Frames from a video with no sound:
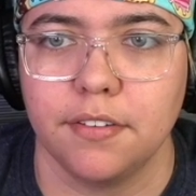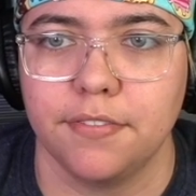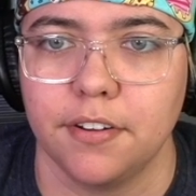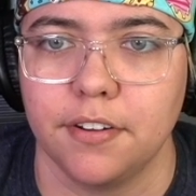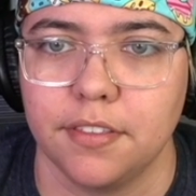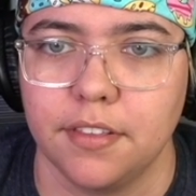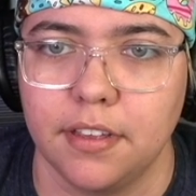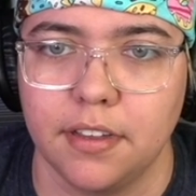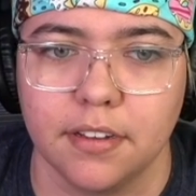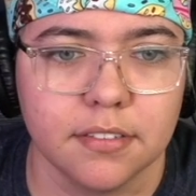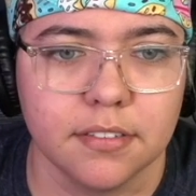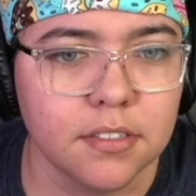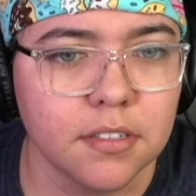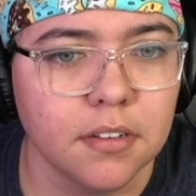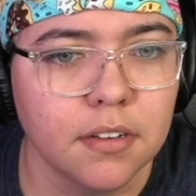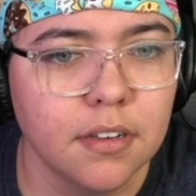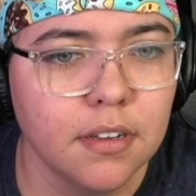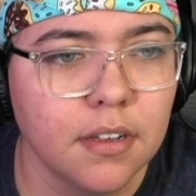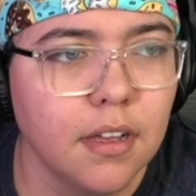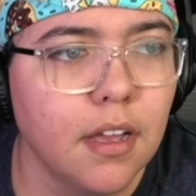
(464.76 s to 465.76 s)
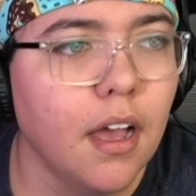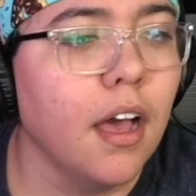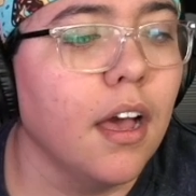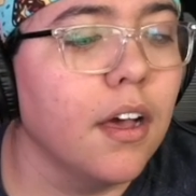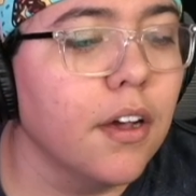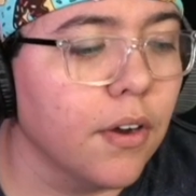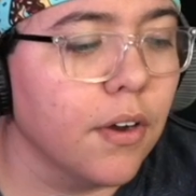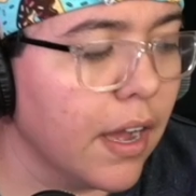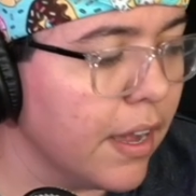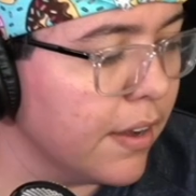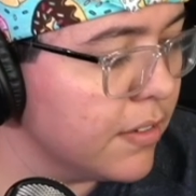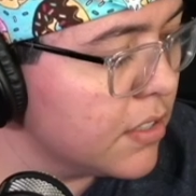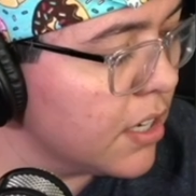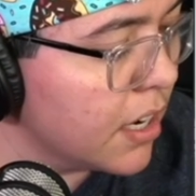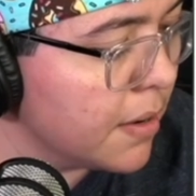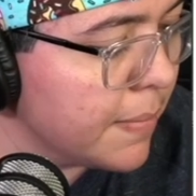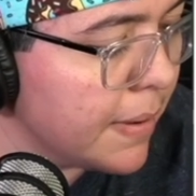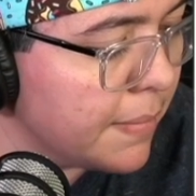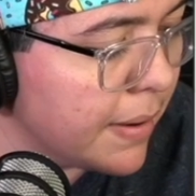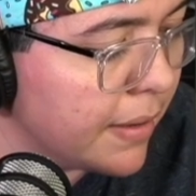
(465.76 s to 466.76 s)
things. Oh, I was talking
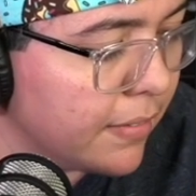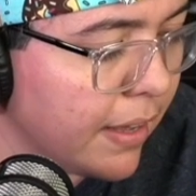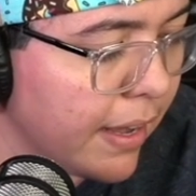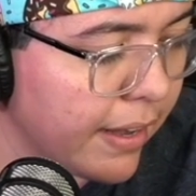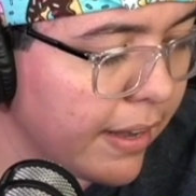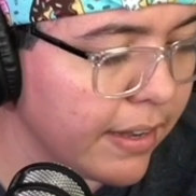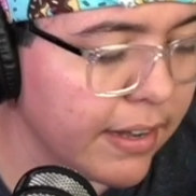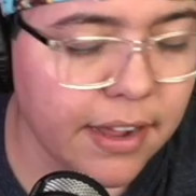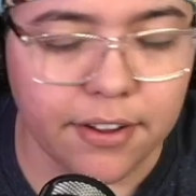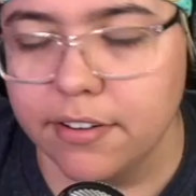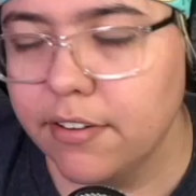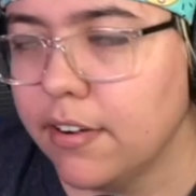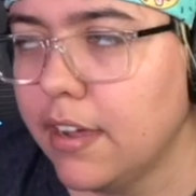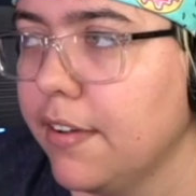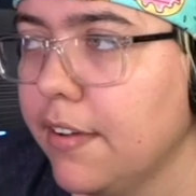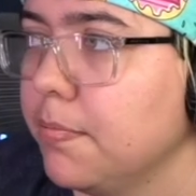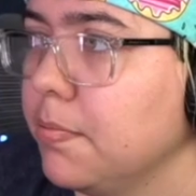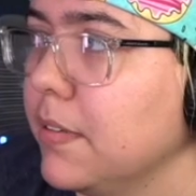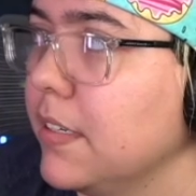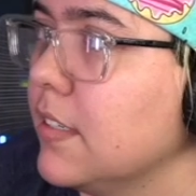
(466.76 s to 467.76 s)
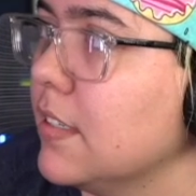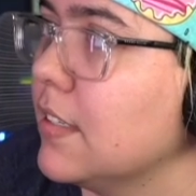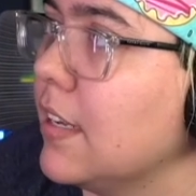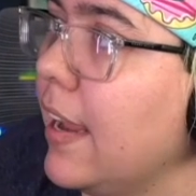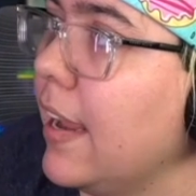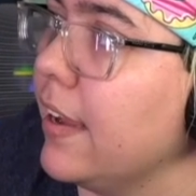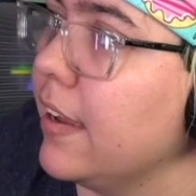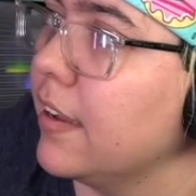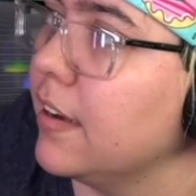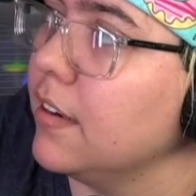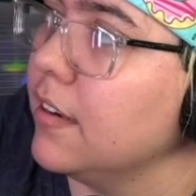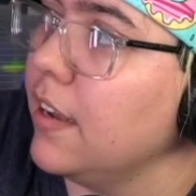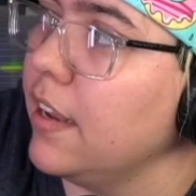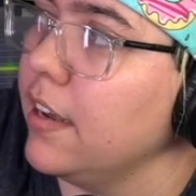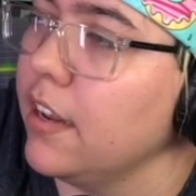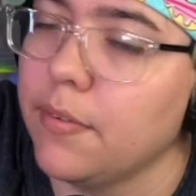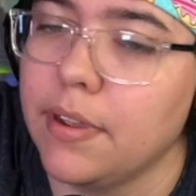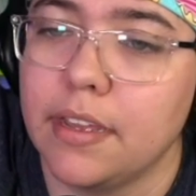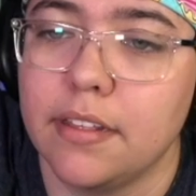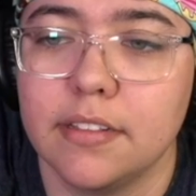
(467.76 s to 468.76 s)
about my light and how I don't have places to hang it.
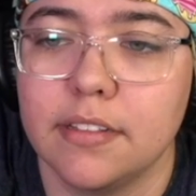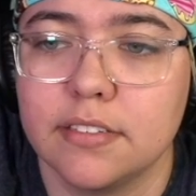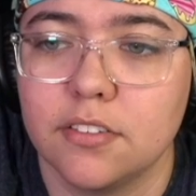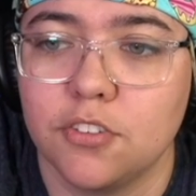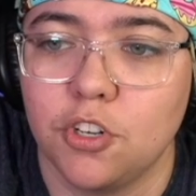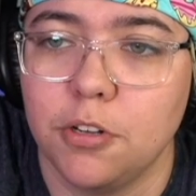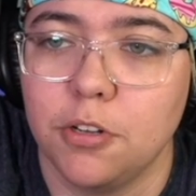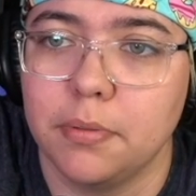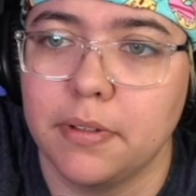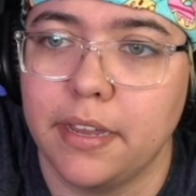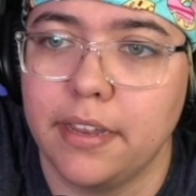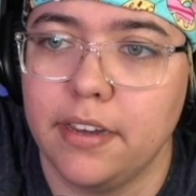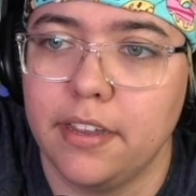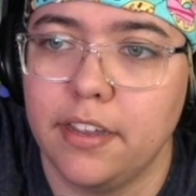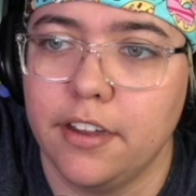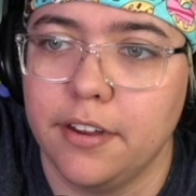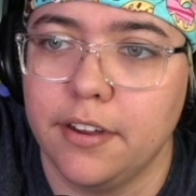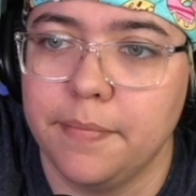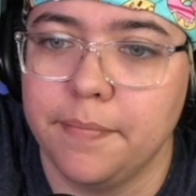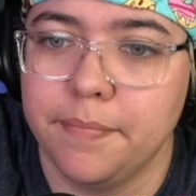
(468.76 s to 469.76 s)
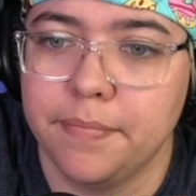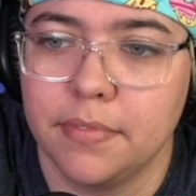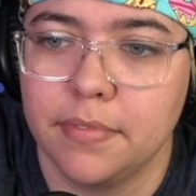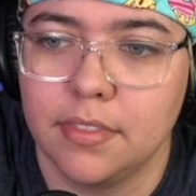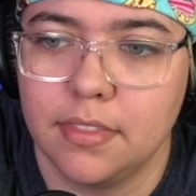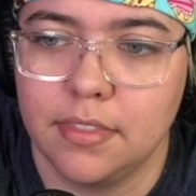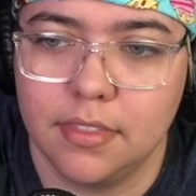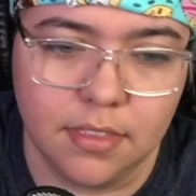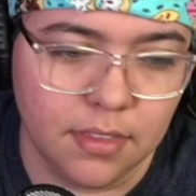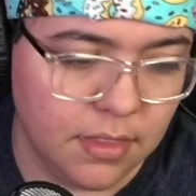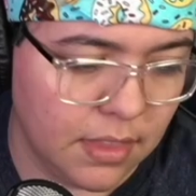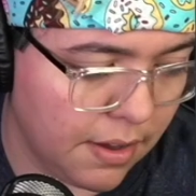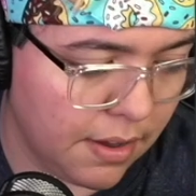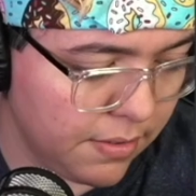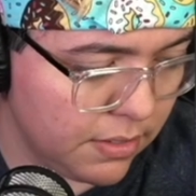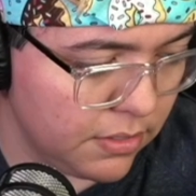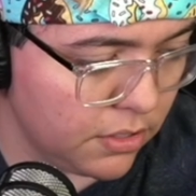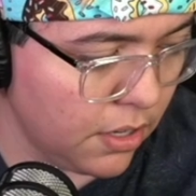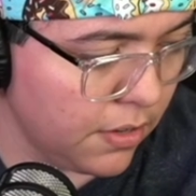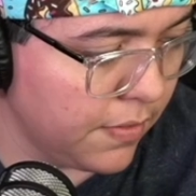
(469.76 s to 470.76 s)
Anyway, this tube light here that
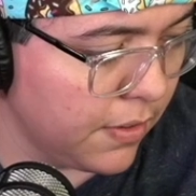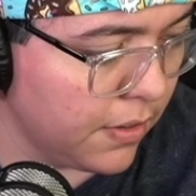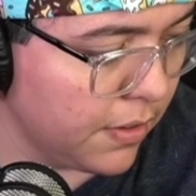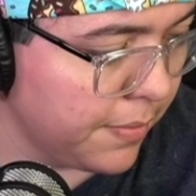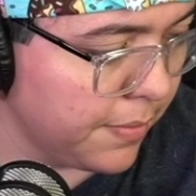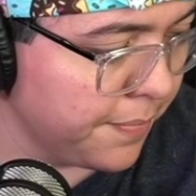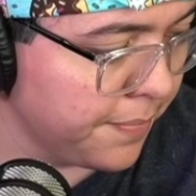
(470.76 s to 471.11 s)
was over.